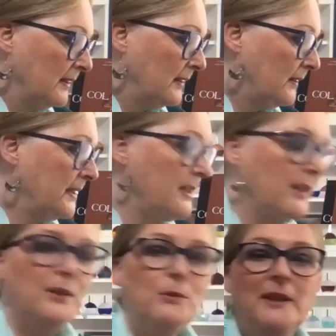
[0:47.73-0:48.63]
Right
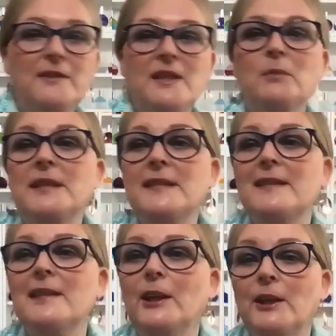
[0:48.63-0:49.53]
here. Well, if somebody
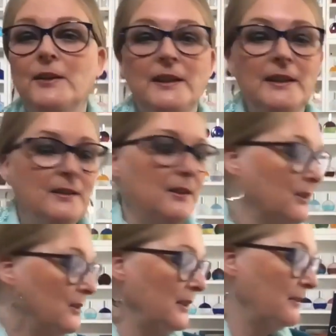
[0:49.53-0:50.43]
says hello, then I'll know
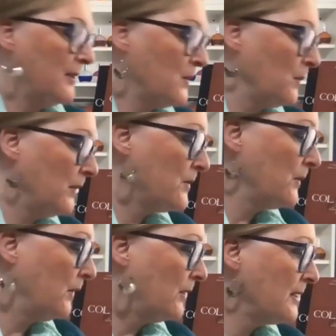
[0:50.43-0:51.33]
if this works
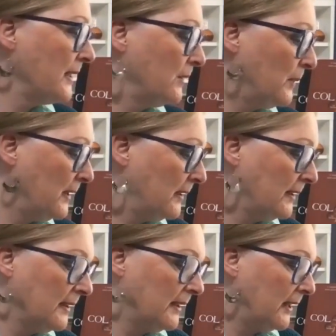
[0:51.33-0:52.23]
or not and whether
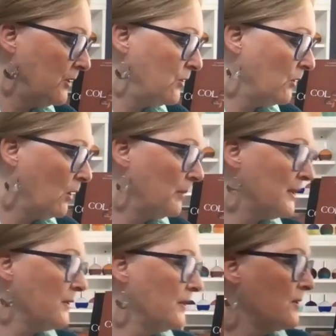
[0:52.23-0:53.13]
I can get your
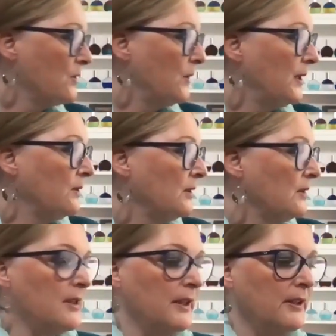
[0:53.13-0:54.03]
comments on the screen or
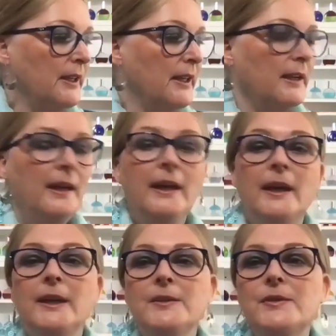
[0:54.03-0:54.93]
not. Okay.
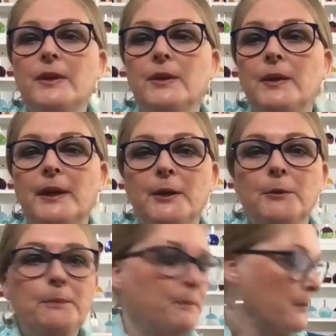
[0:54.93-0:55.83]
So
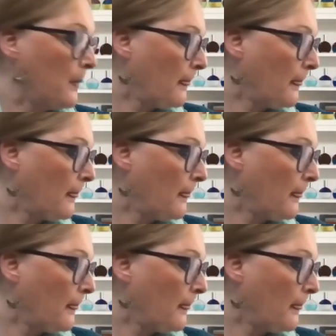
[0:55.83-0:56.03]
um,